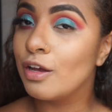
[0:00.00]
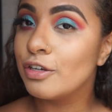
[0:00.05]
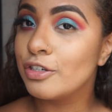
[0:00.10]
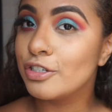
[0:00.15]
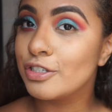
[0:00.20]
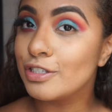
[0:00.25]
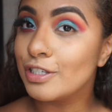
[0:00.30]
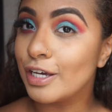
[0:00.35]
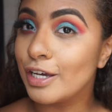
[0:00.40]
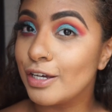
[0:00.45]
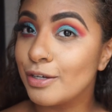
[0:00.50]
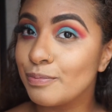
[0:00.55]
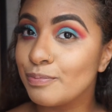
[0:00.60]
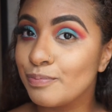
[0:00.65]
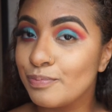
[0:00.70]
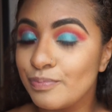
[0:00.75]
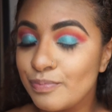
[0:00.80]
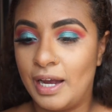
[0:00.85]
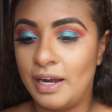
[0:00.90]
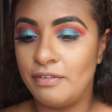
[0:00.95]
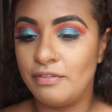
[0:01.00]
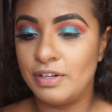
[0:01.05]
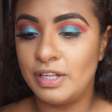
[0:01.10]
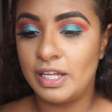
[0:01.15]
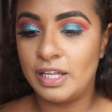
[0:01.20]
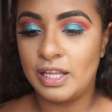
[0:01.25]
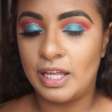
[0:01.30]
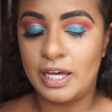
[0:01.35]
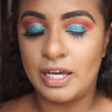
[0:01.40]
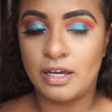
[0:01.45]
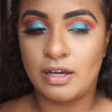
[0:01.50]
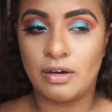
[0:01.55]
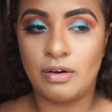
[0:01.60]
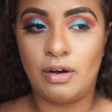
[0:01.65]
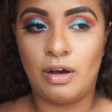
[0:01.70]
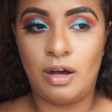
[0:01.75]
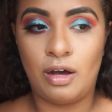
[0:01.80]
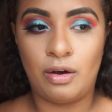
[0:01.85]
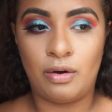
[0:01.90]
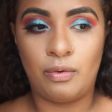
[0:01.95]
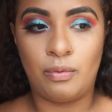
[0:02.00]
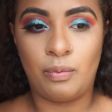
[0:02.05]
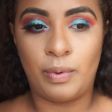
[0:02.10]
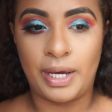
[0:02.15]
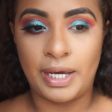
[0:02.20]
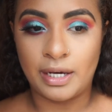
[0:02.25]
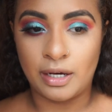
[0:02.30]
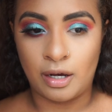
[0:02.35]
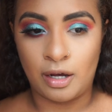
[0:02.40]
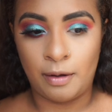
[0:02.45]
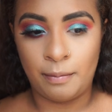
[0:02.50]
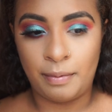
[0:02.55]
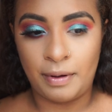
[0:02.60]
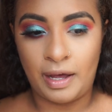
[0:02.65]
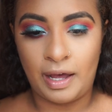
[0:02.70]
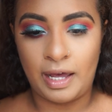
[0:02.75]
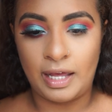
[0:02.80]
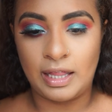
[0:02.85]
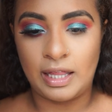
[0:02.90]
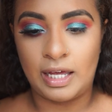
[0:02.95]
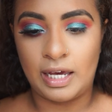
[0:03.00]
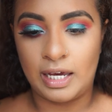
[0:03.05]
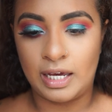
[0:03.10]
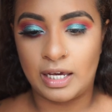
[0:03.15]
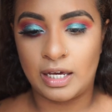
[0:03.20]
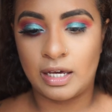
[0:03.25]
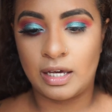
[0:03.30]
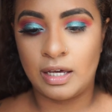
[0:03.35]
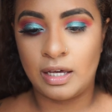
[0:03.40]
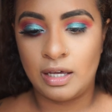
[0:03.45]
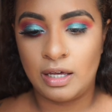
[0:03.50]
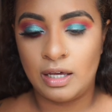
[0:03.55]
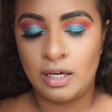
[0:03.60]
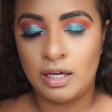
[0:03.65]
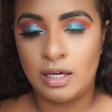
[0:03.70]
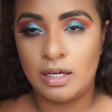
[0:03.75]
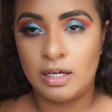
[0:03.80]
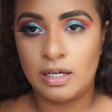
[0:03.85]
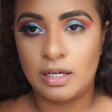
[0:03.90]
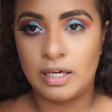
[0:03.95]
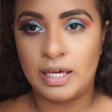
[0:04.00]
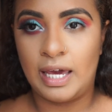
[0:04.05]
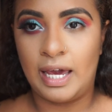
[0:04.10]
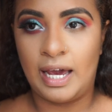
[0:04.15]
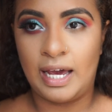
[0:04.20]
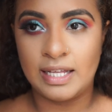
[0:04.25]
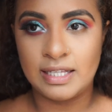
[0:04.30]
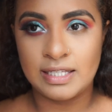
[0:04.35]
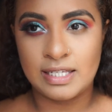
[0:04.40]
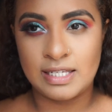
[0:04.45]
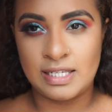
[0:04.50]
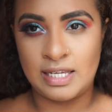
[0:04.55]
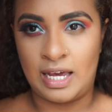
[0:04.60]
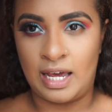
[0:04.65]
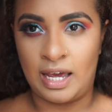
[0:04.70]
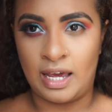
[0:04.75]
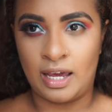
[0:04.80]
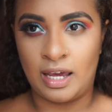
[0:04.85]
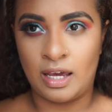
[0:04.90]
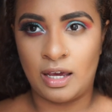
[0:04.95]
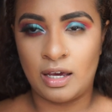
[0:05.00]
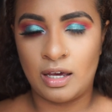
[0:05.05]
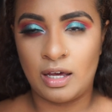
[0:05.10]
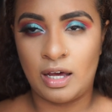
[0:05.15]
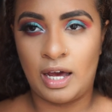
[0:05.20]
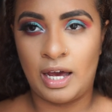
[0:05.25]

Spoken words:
Just saying. I really like Wake Up. I like Can't Say.